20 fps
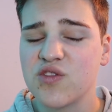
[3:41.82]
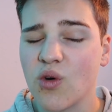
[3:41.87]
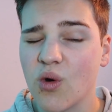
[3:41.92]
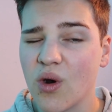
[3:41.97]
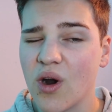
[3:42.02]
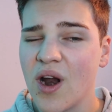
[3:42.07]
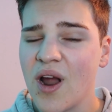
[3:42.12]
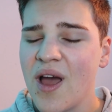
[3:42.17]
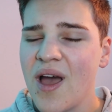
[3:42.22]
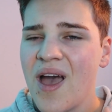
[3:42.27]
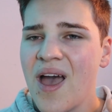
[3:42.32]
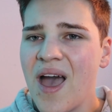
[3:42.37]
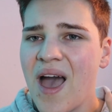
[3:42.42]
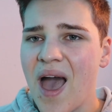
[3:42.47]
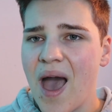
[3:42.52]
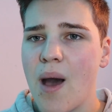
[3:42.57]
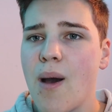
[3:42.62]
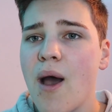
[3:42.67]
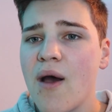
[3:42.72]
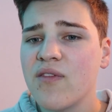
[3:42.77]
for.
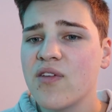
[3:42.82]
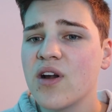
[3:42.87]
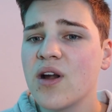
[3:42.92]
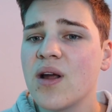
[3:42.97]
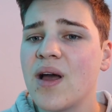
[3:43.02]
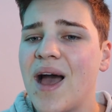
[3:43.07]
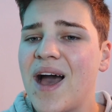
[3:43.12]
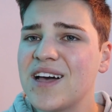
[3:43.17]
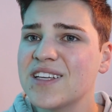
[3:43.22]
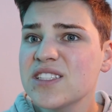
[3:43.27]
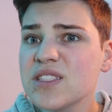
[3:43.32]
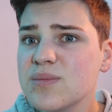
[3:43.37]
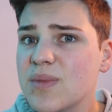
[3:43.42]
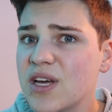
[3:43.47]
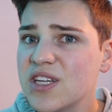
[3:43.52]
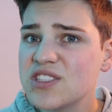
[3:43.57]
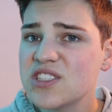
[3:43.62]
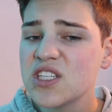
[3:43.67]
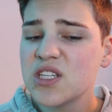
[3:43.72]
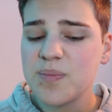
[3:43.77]
However, as I
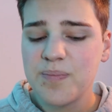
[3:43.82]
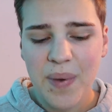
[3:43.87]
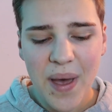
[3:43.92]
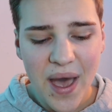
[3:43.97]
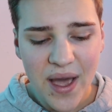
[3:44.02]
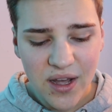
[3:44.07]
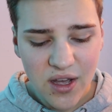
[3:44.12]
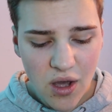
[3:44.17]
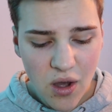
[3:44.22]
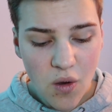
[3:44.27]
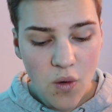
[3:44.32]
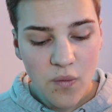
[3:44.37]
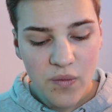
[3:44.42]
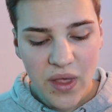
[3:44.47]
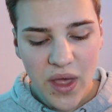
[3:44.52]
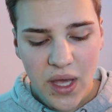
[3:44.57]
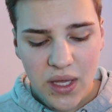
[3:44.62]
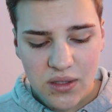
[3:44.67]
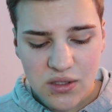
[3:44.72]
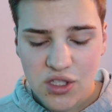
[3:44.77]
mentioned, Petco,
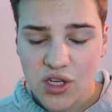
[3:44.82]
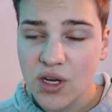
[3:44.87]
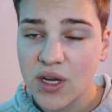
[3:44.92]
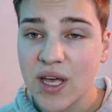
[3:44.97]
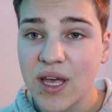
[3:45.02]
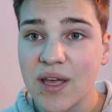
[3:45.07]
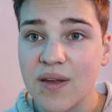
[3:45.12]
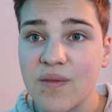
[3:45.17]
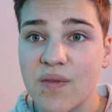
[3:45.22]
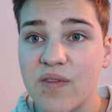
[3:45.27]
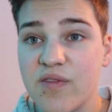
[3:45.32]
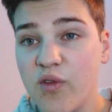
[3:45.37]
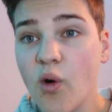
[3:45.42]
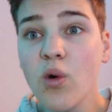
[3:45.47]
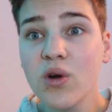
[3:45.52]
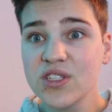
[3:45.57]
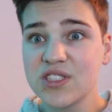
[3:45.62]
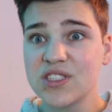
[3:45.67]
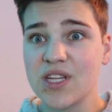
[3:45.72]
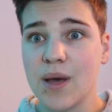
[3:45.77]
they took it
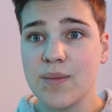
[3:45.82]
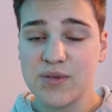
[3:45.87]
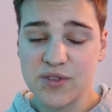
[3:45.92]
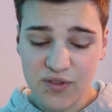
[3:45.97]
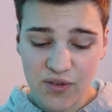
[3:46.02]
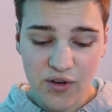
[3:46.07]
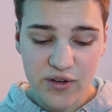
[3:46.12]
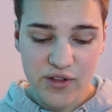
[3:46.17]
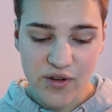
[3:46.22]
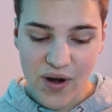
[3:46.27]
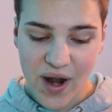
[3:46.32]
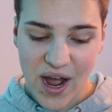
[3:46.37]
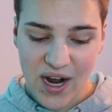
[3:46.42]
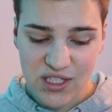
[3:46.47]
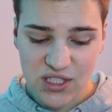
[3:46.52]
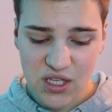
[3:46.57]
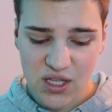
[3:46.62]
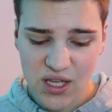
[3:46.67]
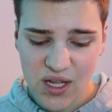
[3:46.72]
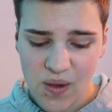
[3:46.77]
4 steps further
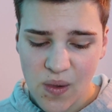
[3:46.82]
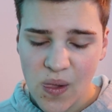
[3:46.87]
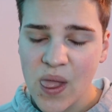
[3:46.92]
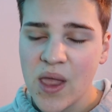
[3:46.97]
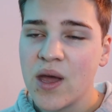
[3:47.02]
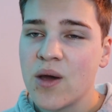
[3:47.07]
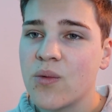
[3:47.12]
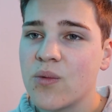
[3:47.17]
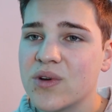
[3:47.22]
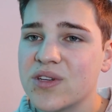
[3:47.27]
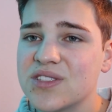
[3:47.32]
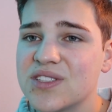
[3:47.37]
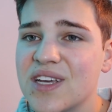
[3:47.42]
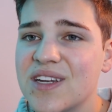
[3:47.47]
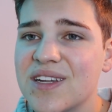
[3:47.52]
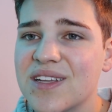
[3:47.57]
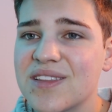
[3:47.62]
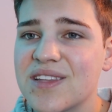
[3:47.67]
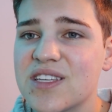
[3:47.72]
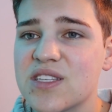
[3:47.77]
actually, with
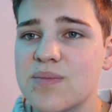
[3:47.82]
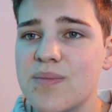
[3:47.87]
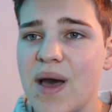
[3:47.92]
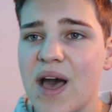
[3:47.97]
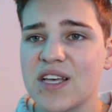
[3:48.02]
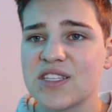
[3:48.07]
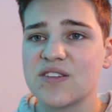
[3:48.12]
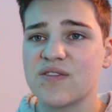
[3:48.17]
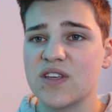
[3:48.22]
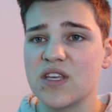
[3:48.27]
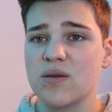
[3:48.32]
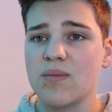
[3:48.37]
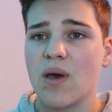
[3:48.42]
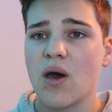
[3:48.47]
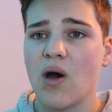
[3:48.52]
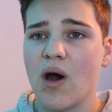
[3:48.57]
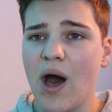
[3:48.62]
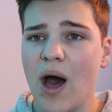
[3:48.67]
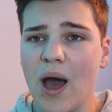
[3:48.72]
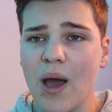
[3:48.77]
sending this massive
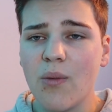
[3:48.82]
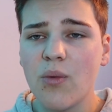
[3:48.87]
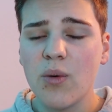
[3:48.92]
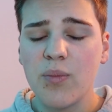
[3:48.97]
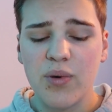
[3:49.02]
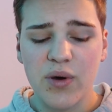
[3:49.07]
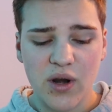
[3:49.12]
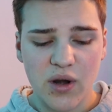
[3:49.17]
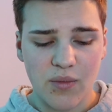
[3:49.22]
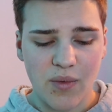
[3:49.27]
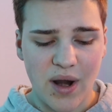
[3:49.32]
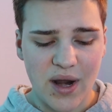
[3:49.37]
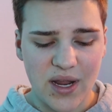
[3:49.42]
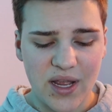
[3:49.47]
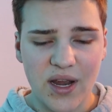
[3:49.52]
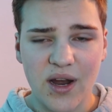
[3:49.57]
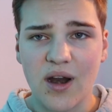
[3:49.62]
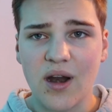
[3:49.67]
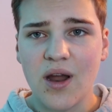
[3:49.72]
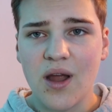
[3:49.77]
email. I will put it right
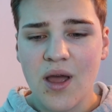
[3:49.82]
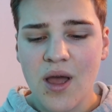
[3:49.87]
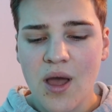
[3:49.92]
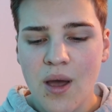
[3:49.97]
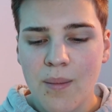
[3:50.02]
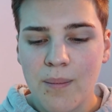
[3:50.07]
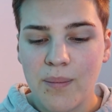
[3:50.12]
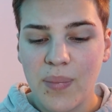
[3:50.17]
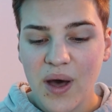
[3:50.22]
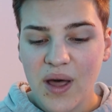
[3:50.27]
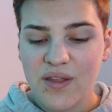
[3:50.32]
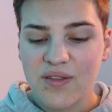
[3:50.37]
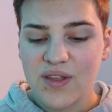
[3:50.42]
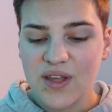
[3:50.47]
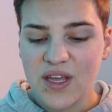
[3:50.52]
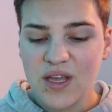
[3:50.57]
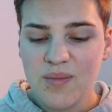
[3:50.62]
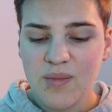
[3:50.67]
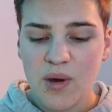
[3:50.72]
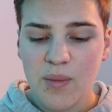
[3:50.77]
here. But
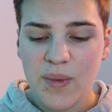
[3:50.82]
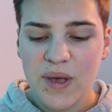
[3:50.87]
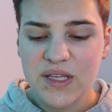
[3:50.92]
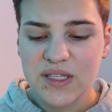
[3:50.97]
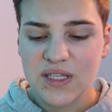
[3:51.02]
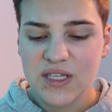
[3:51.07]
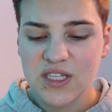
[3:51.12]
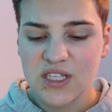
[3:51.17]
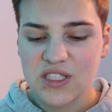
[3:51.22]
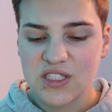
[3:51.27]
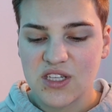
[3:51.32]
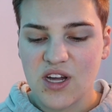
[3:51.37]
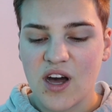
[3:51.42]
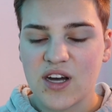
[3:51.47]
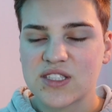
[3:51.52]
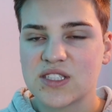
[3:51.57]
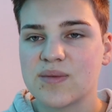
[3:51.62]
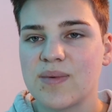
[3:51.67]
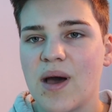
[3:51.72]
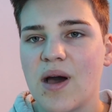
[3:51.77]
the email basically just
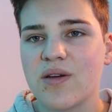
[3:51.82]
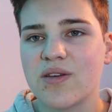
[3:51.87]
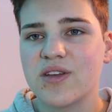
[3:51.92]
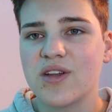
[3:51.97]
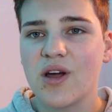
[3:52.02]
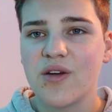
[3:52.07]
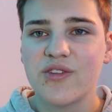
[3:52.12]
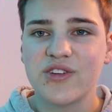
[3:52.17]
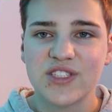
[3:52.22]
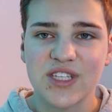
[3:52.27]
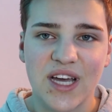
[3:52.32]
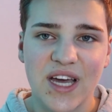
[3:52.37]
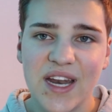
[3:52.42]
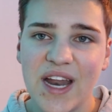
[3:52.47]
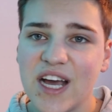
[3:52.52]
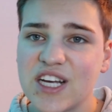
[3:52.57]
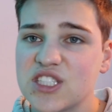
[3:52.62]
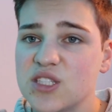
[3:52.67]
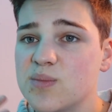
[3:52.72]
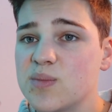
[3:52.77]
talks about, there's a
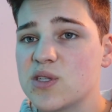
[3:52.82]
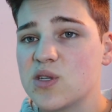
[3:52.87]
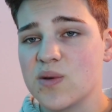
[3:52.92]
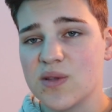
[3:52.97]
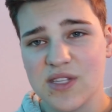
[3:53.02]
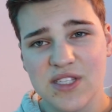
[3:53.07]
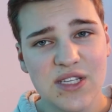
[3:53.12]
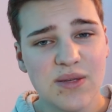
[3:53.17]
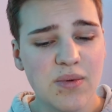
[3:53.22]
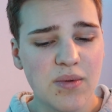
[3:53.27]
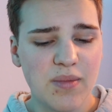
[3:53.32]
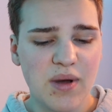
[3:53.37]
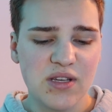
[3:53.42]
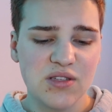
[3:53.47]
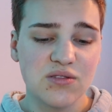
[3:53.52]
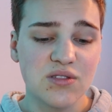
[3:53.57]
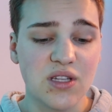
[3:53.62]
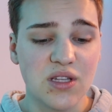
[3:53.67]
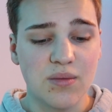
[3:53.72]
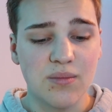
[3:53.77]
connection between the zebra
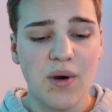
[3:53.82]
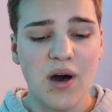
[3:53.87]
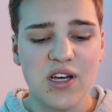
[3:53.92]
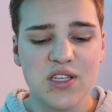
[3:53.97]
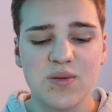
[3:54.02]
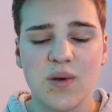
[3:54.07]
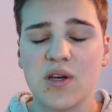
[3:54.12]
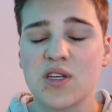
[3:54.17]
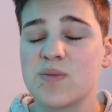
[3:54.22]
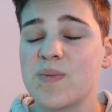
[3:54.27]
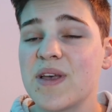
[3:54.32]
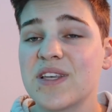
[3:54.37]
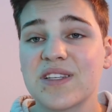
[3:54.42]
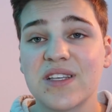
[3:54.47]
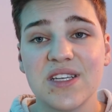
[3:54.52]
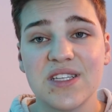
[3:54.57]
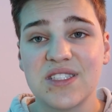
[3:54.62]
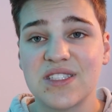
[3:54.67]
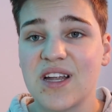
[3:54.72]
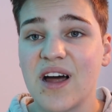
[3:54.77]
mussels and the moss balls,
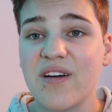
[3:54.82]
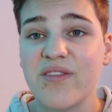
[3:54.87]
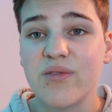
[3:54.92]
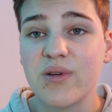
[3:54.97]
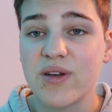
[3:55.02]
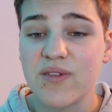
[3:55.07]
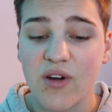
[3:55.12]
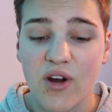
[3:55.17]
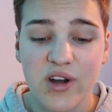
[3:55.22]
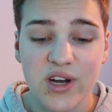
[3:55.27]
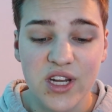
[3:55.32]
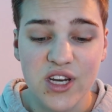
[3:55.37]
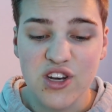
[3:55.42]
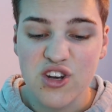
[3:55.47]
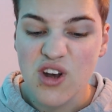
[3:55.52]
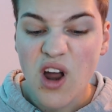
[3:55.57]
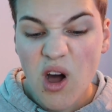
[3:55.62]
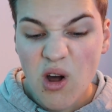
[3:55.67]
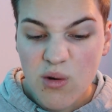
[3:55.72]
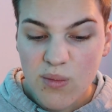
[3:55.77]
basically stuff we've already
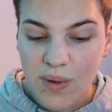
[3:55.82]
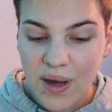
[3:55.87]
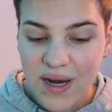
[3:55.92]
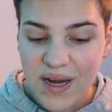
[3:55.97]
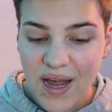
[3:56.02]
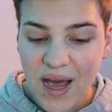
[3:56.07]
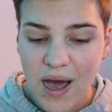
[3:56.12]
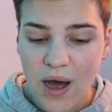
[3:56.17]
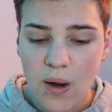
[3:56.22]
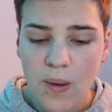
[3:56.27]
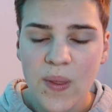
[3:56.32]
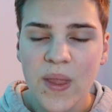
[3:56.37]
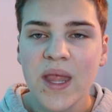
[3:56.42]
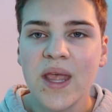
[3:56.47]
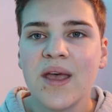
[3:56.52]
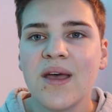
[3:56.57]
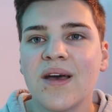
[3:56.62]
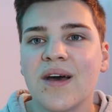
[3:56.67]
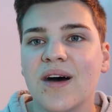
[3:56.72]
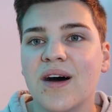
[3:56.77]
known by now.
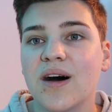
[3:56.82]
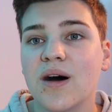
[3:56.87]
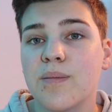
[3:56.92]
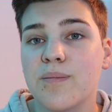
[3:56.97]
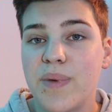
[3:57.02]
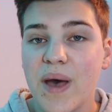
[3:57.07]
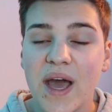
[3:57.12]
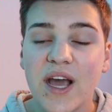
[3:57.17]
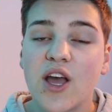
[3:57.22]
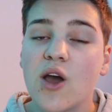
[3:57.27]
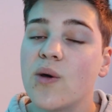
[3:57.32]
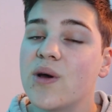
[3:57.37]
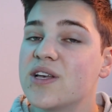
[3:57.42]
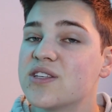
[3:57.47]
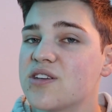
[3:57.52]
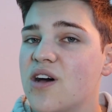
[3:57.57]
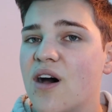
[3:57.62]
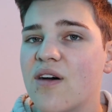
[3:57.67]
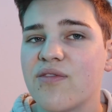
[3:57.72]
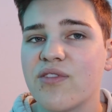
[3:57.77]
Petco
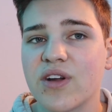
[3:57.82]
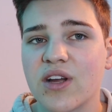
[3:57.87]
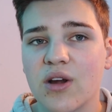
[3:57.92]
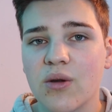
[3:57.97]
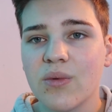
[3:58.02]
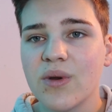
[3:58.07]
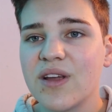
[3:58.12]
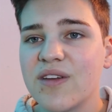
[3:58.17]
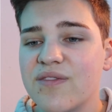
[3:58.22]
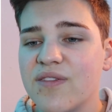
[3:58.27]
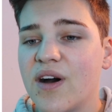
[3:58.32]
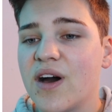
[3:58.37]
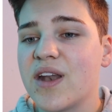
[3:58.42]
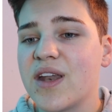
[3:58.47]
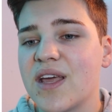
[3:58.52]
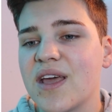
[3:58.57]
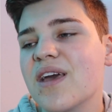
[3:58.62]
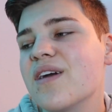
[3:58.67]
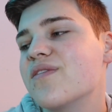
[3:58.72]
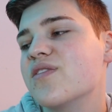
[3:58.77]
is offering a
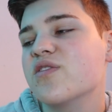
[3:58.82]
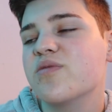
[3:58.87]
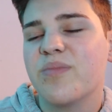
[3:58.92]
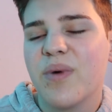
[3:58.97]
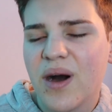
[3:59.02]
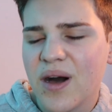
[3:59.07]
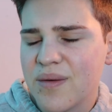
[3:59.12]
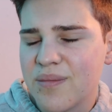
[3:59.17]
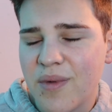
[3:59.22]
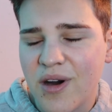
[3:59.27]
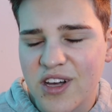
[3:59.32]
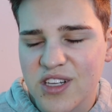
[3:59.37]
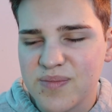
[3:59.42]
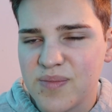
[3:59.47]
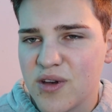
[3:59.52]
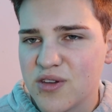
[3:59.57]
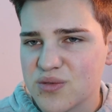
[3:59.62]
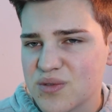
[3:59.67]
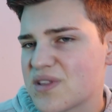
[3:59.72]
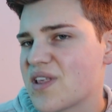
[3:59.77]
refund if you bought moss
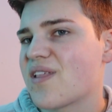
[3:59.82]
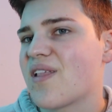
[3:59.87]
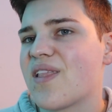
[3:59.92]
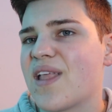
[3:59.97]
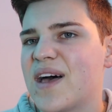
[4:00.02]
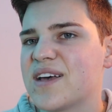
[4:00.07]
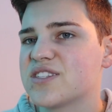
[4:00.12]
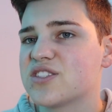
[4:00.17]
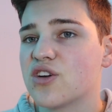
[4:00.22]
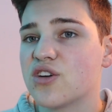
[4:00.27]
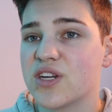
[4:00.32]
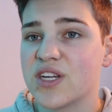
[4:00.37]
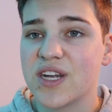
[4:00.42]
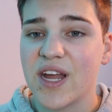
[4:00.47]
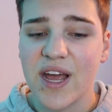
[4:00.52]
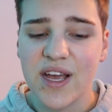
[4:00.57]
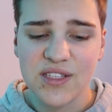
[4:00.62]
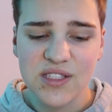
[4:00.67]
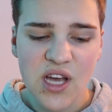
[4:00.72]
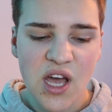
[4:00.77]
balls within the last 30
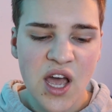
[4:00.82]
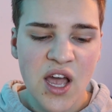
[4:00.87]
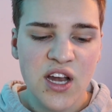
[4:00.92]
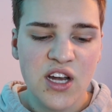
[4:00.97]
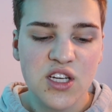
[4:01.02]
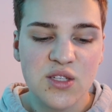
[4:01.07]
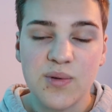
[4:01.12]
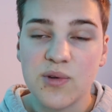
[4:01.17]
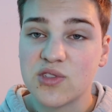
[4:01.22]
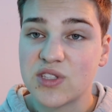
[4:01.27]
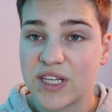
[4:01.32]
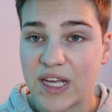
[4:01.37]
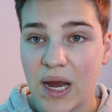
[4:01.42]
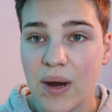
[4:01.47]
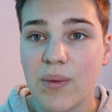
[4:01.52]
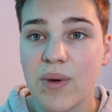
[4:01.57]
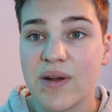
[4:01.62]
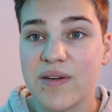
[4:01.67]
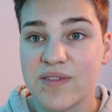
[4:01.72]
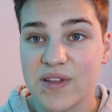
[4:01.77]
days. You're supposed to
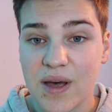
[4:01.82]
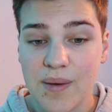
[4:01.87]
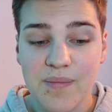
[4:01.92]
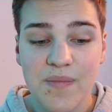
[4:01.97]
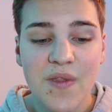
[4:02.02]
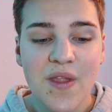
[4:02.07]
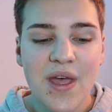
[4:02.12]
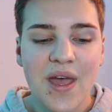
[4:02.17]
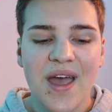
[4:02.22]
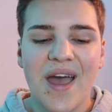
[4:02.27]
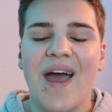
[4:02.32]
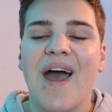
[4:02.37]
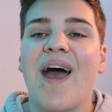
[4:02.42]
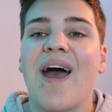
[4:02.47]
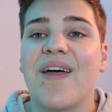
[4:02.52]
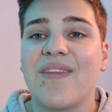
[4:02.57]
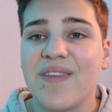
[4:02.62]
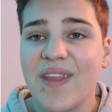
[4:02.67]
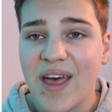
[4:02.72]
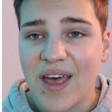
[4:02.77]
get rid of them
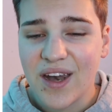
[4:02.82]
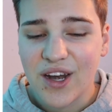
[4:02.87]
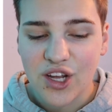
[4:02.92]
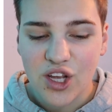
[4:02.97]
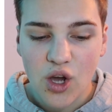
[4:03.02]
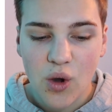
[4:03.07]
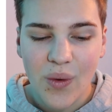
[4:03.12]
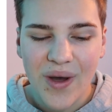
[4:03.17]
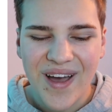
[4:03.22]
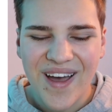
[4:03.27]
and then go